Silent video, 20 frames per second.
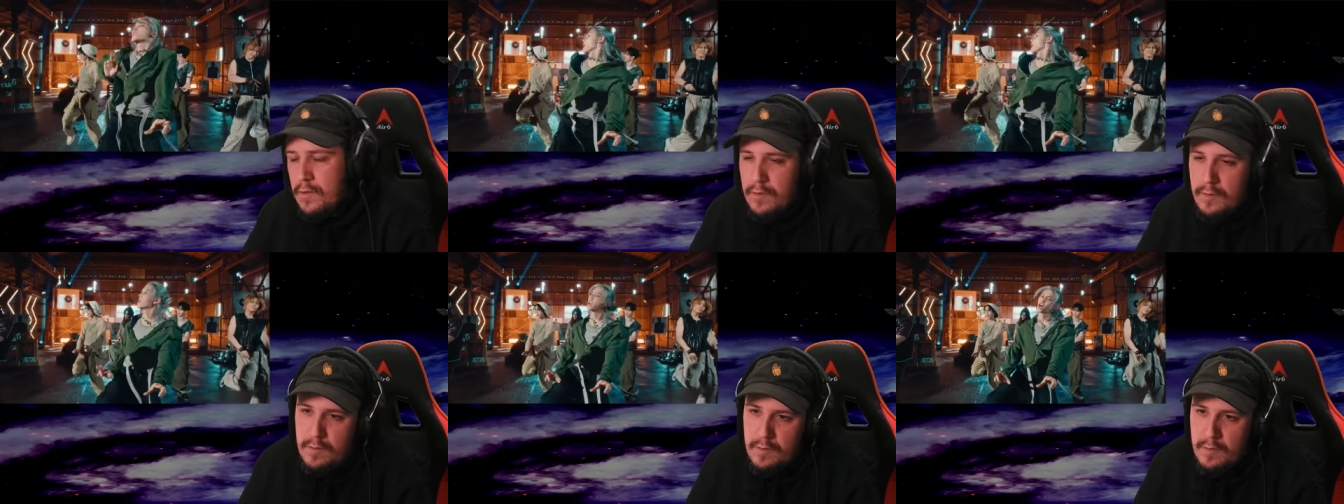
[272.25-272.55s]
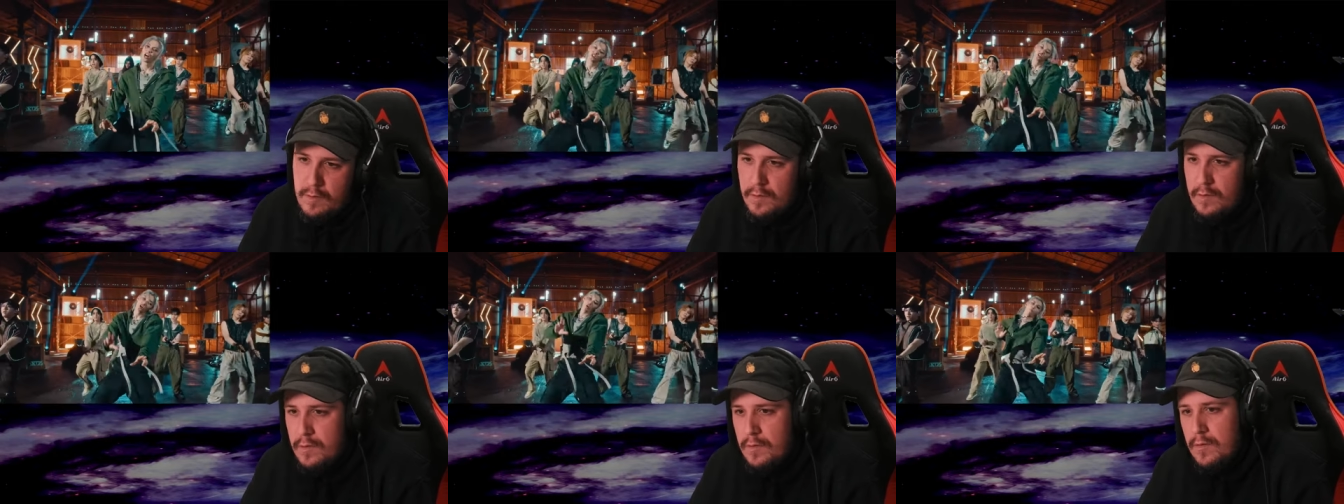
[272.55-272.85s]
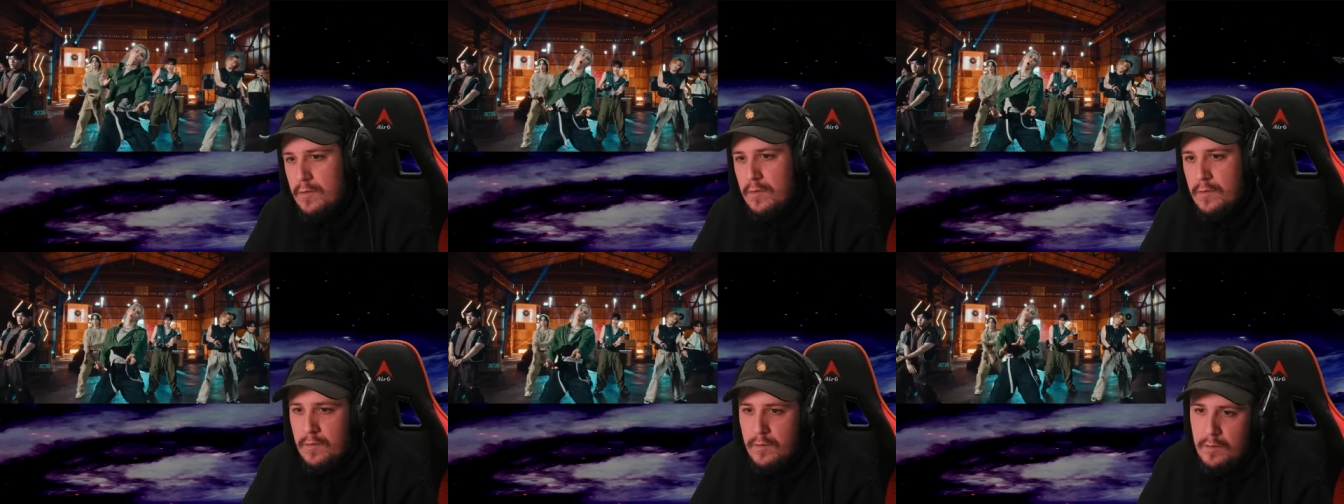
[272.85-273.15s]
we cannot
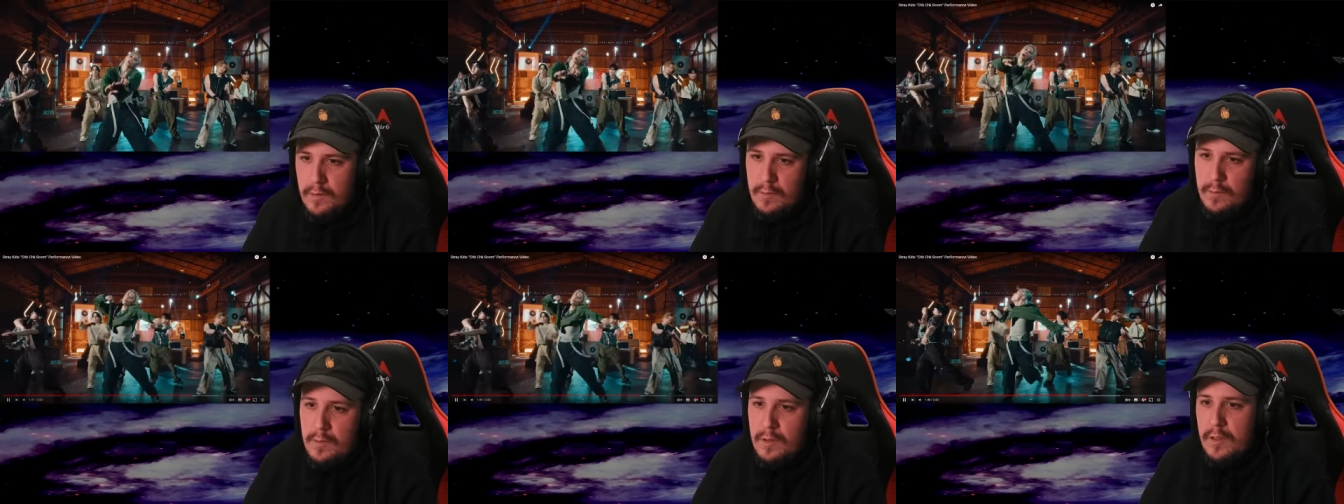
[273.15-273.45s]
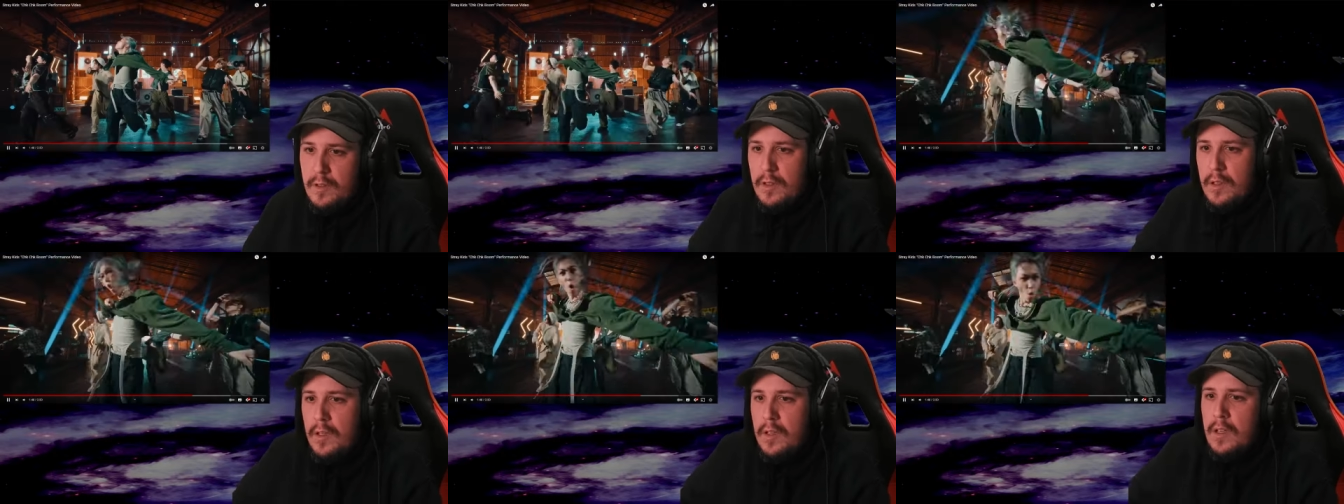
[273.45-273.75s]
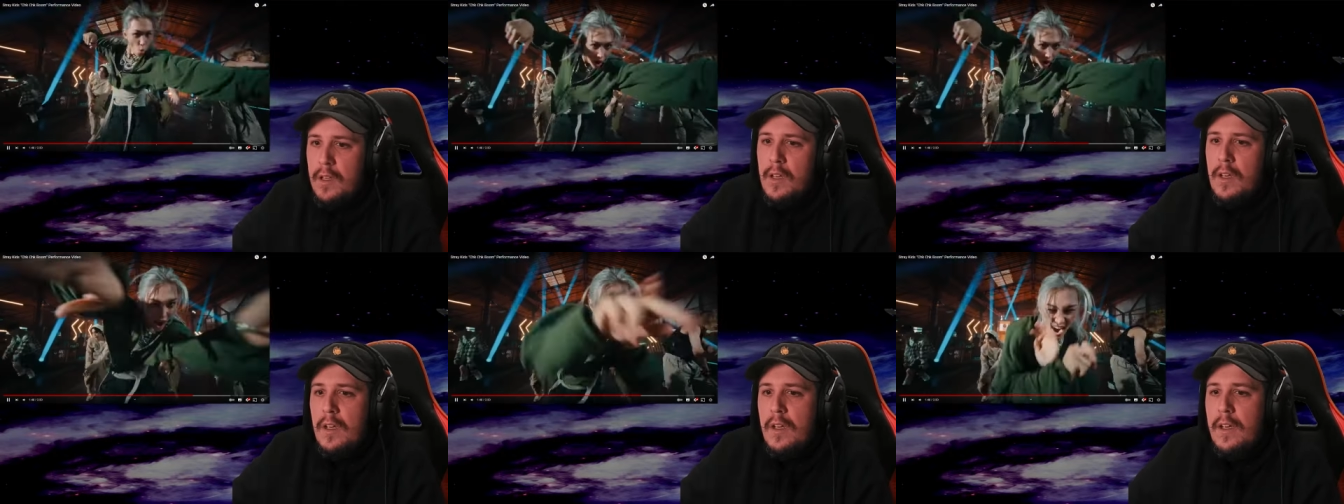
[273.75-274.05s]
stop on it,
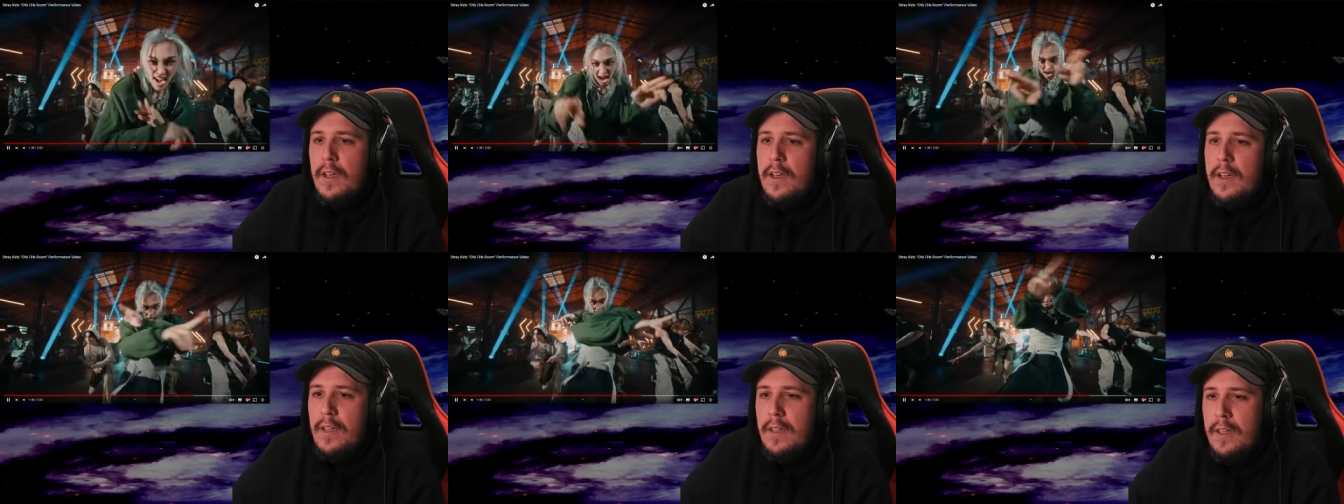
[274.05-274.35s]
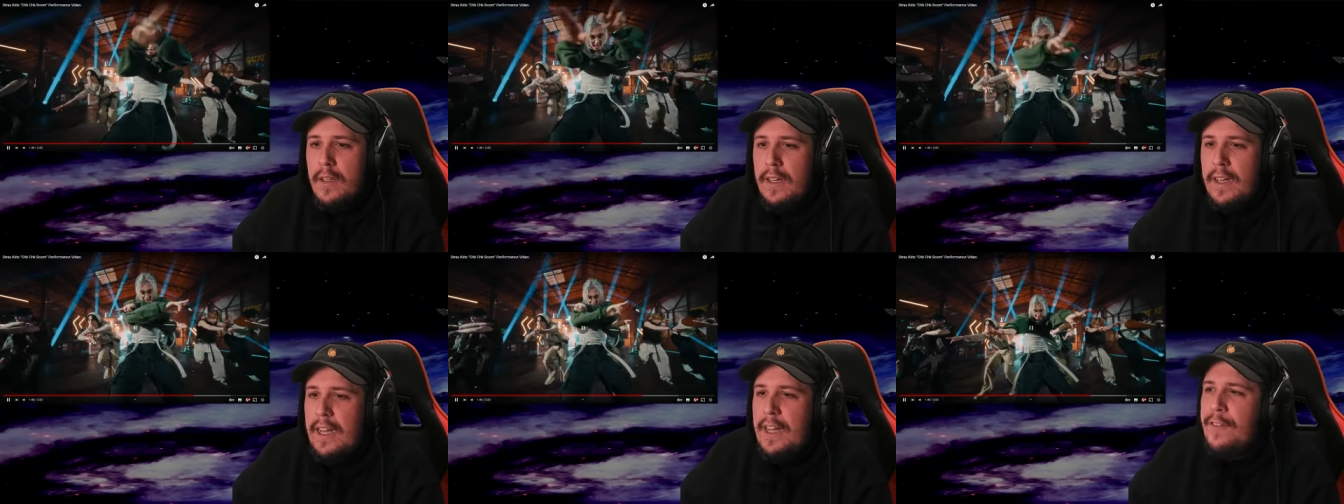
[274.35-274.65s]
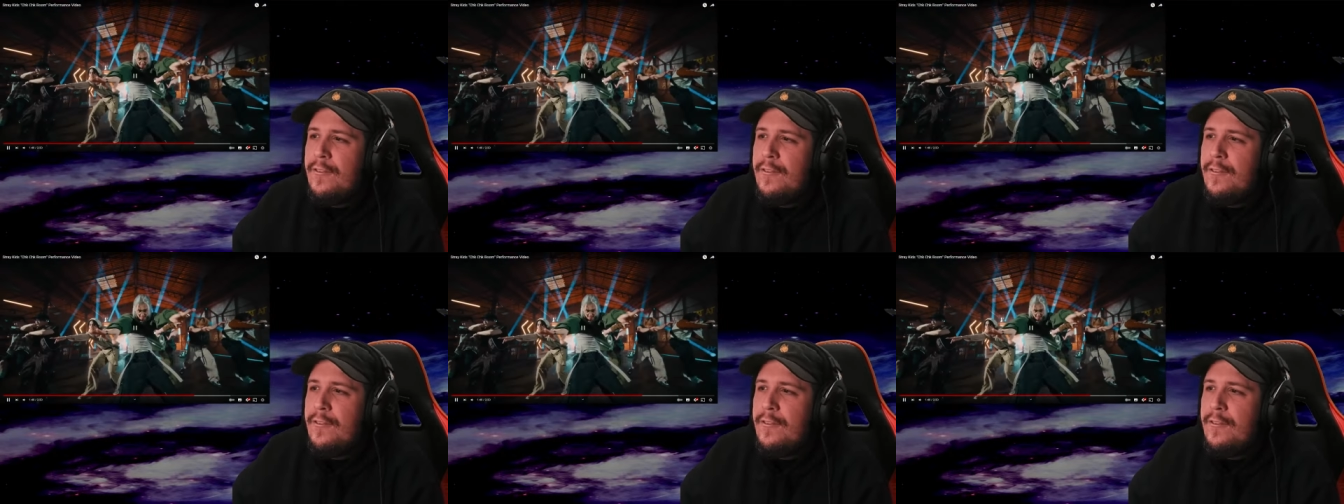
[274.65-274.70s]
boom.